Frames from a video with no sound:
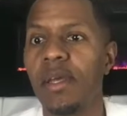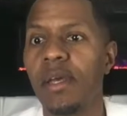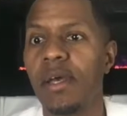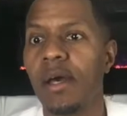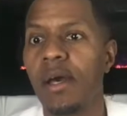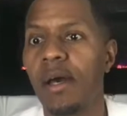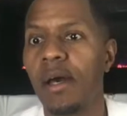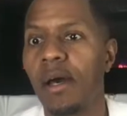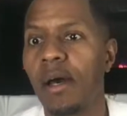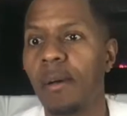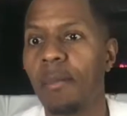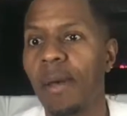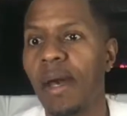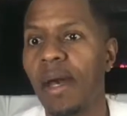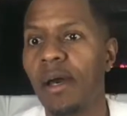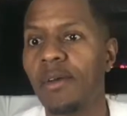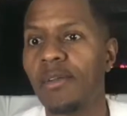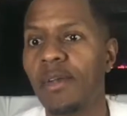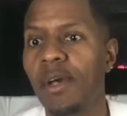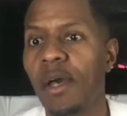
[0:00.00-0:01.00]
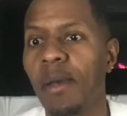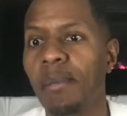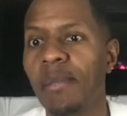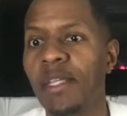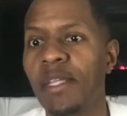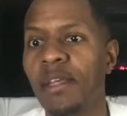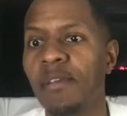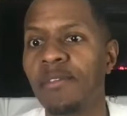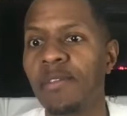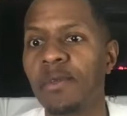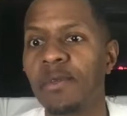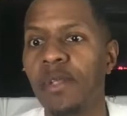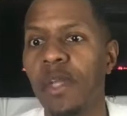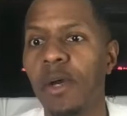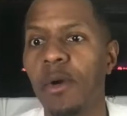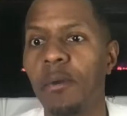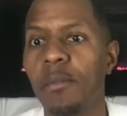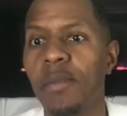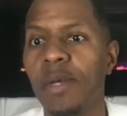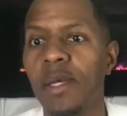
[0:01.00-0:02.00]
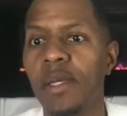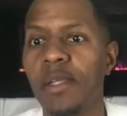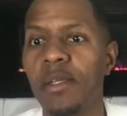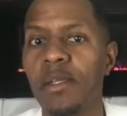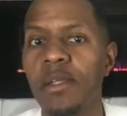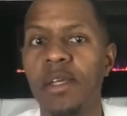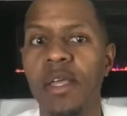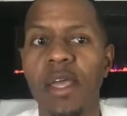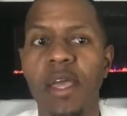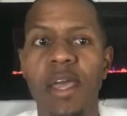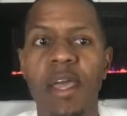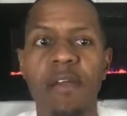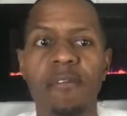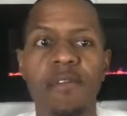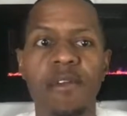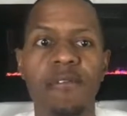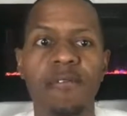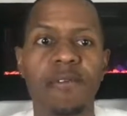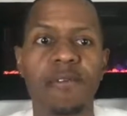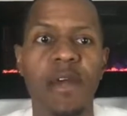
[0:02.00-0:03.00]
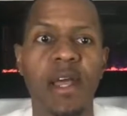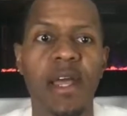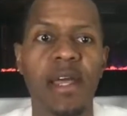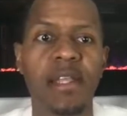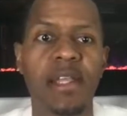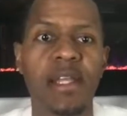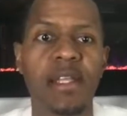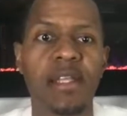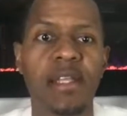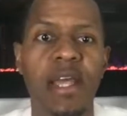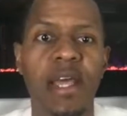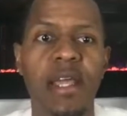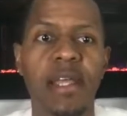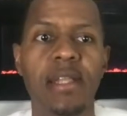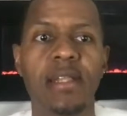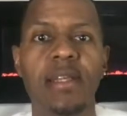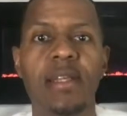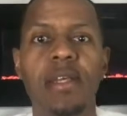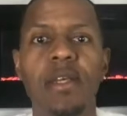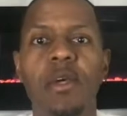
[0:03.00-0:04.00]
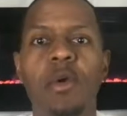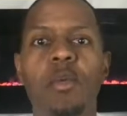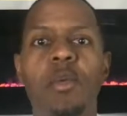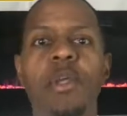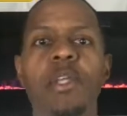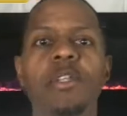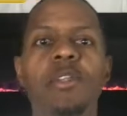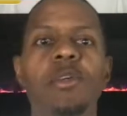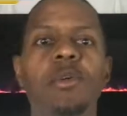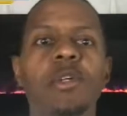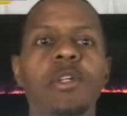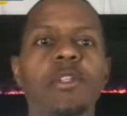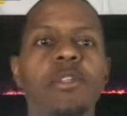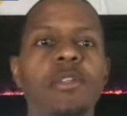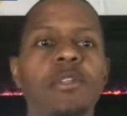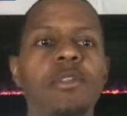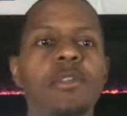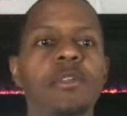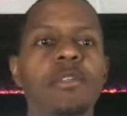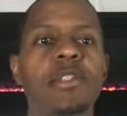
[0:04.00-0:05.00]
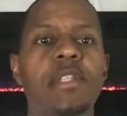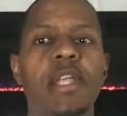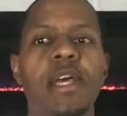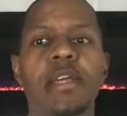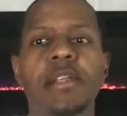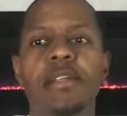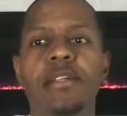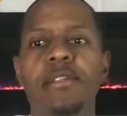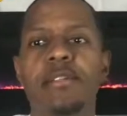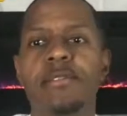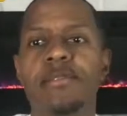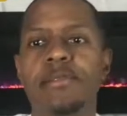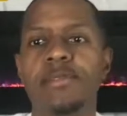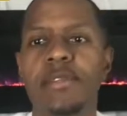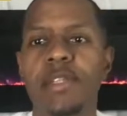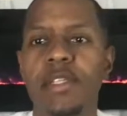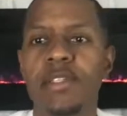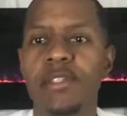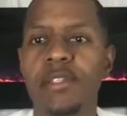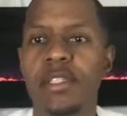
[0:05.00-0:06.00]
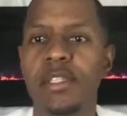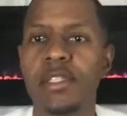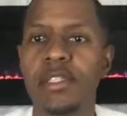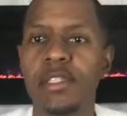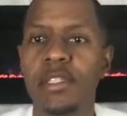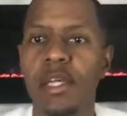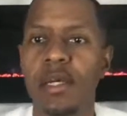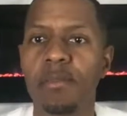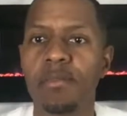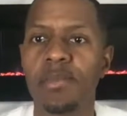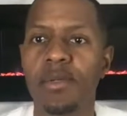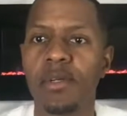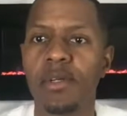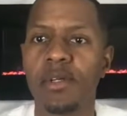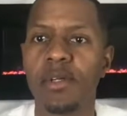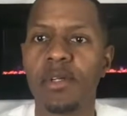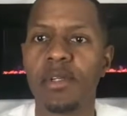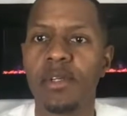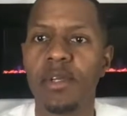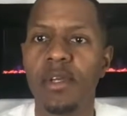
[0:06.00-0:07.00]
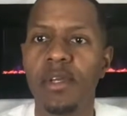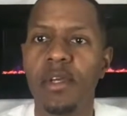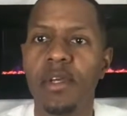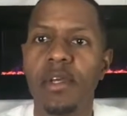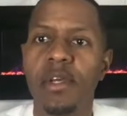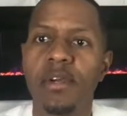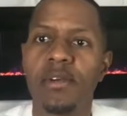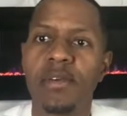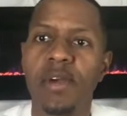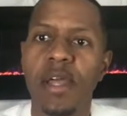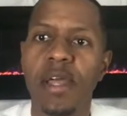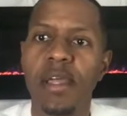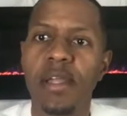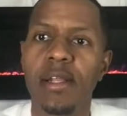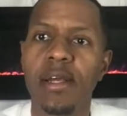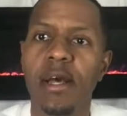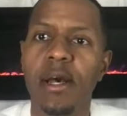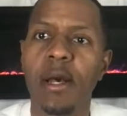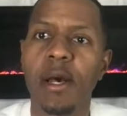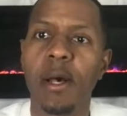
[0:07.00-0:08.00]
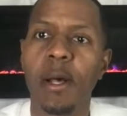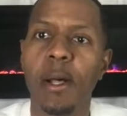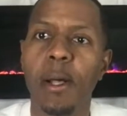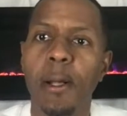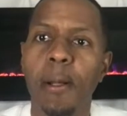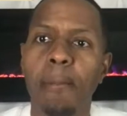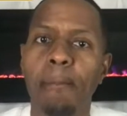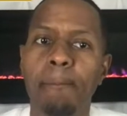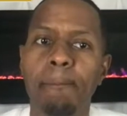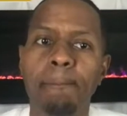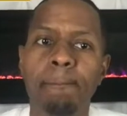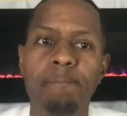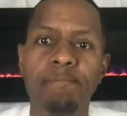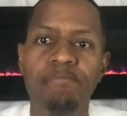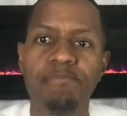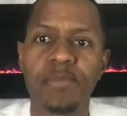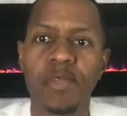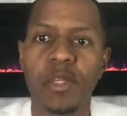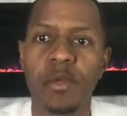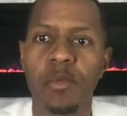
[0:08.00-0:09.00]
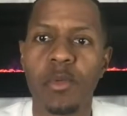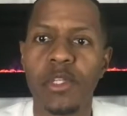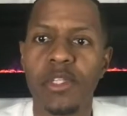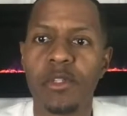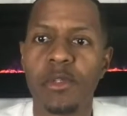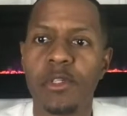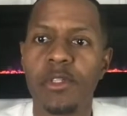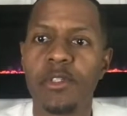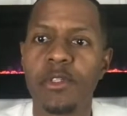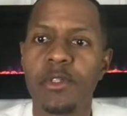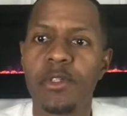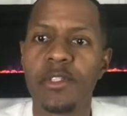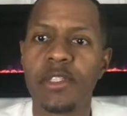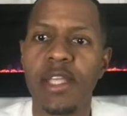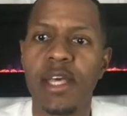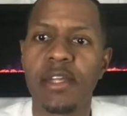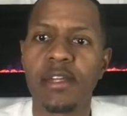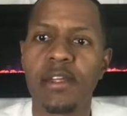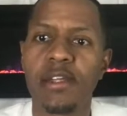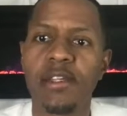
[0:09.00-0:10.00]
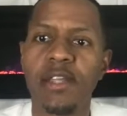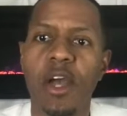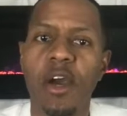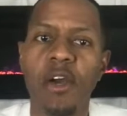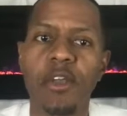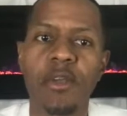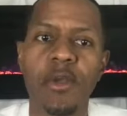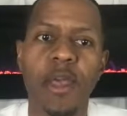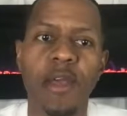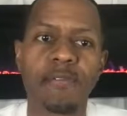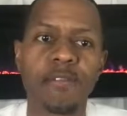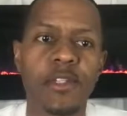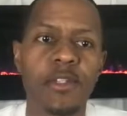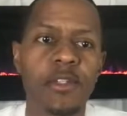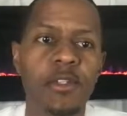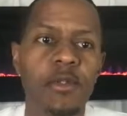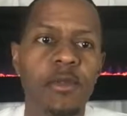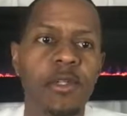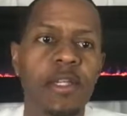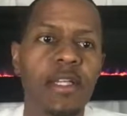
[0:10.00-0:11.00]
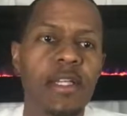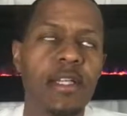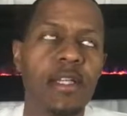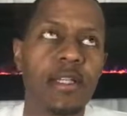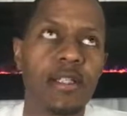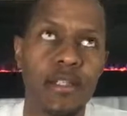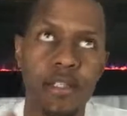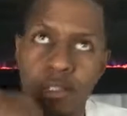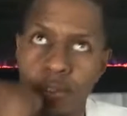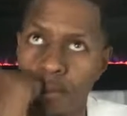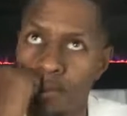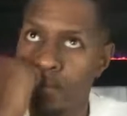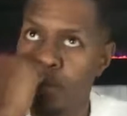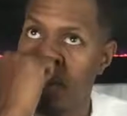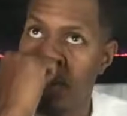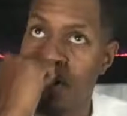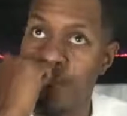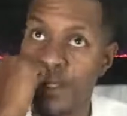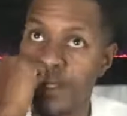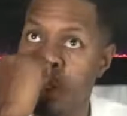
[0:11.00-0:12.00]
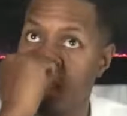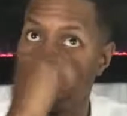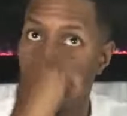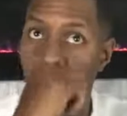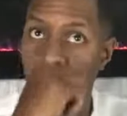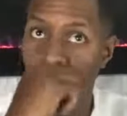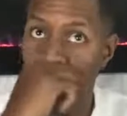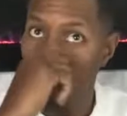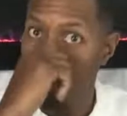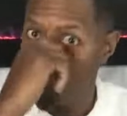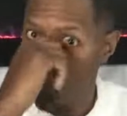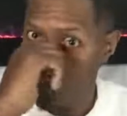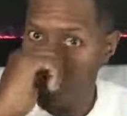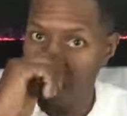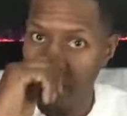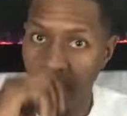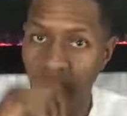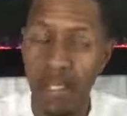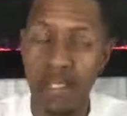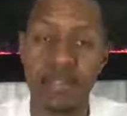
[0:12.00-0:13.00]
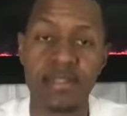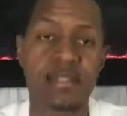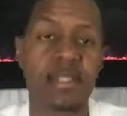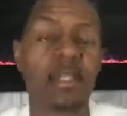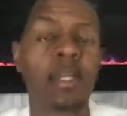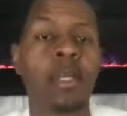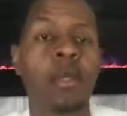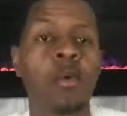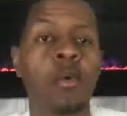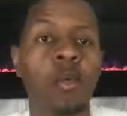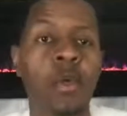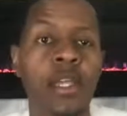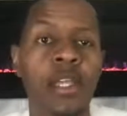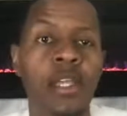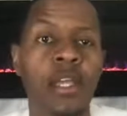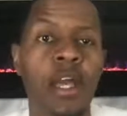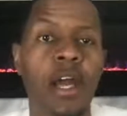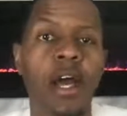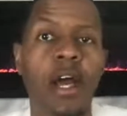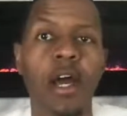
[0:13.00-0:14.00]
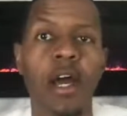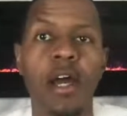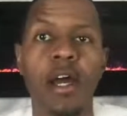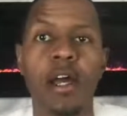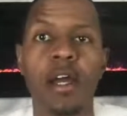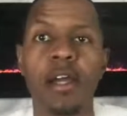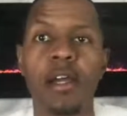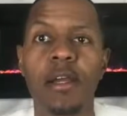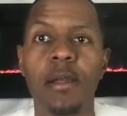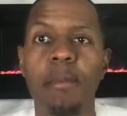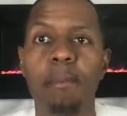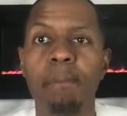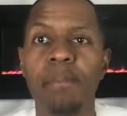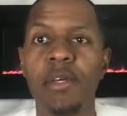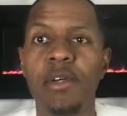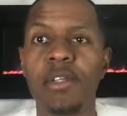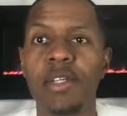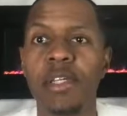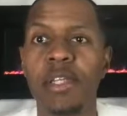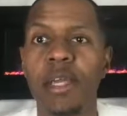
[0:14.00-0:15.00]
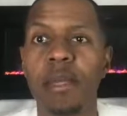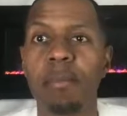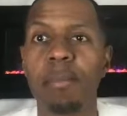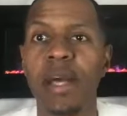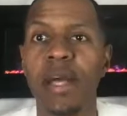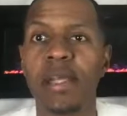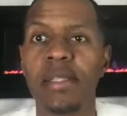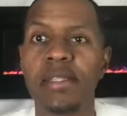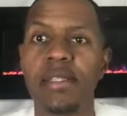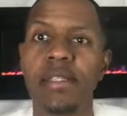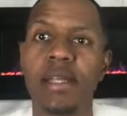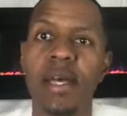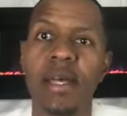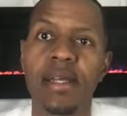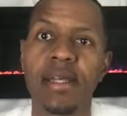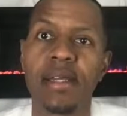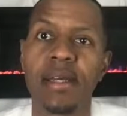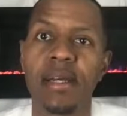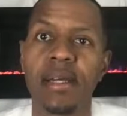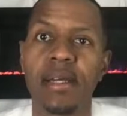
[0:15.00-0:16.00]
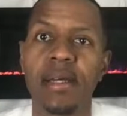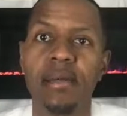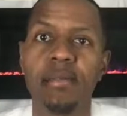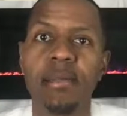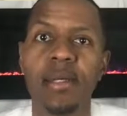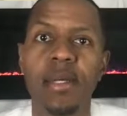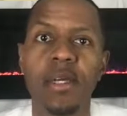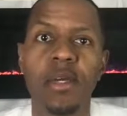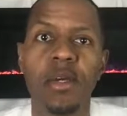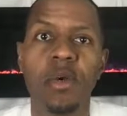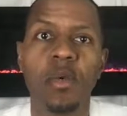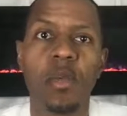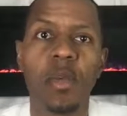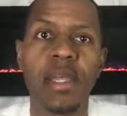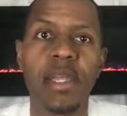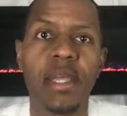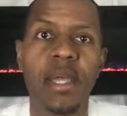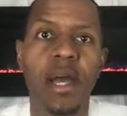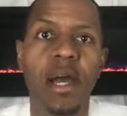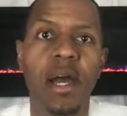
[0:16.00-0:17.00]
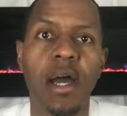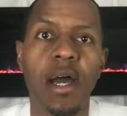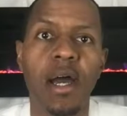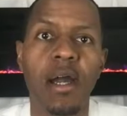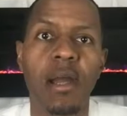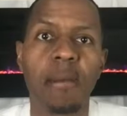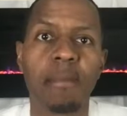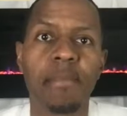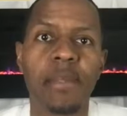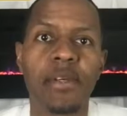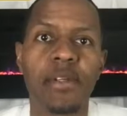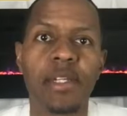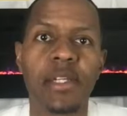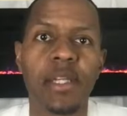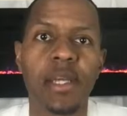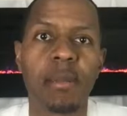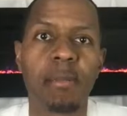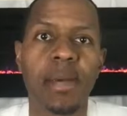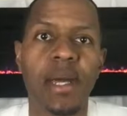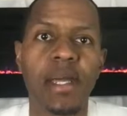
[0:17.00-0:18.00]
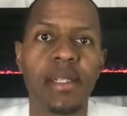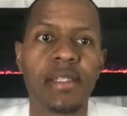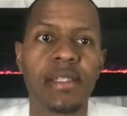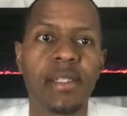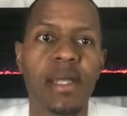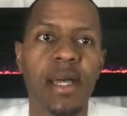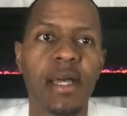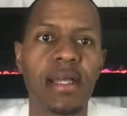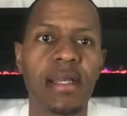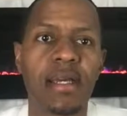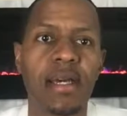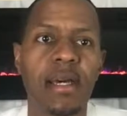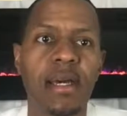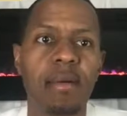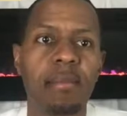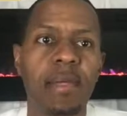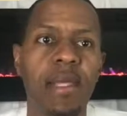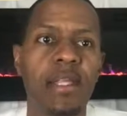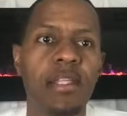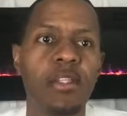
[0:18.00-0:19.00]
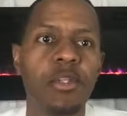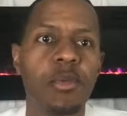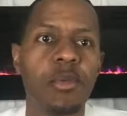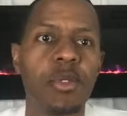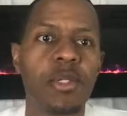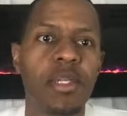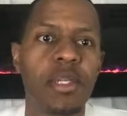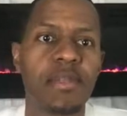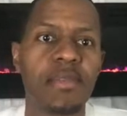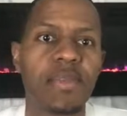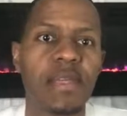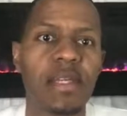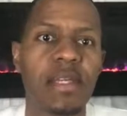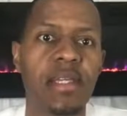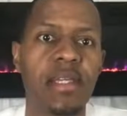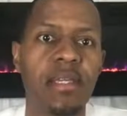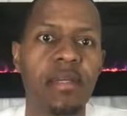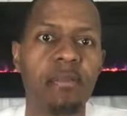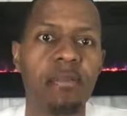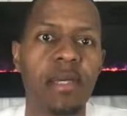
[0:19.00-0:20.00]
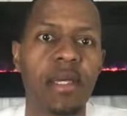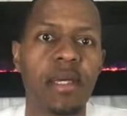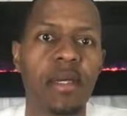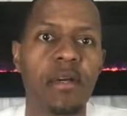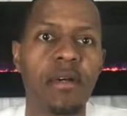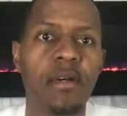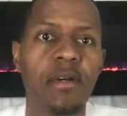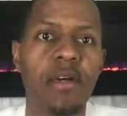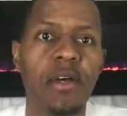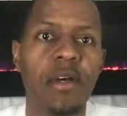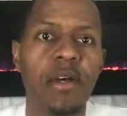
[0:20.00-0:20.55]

I don't know how many of you know, but every Friday night we do a newsletter that you can jump on, right? We do a newsletter. All you have to do is put your email box in wearemillionaireminded.com. We are millionaireminded.com, and you will get the email